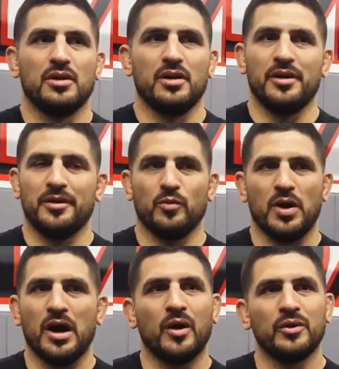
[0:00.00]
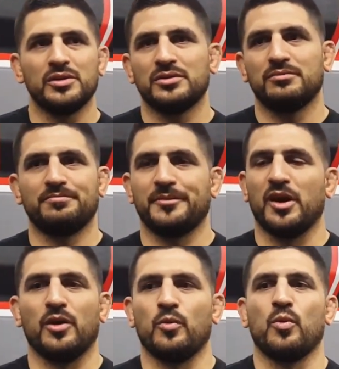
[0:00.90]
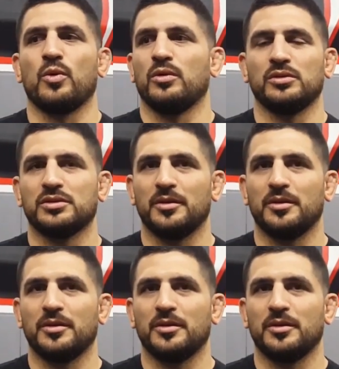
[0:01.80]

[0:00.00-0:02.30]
And wow, he's gone worlds.